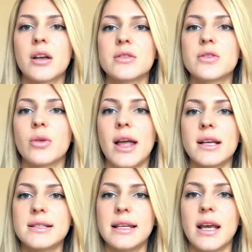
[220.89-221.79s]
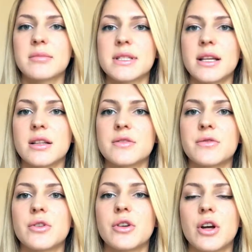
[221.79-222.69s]
So SEM stands
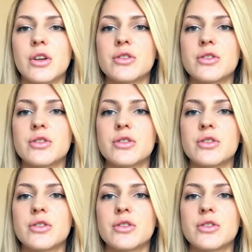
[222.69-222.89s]
for